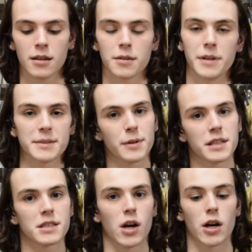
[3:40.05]
The base
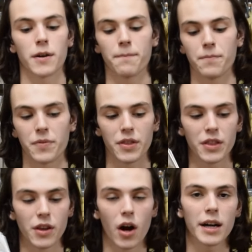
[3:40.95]
plates are
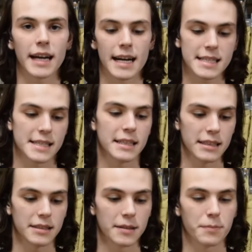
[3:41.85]
not as needed,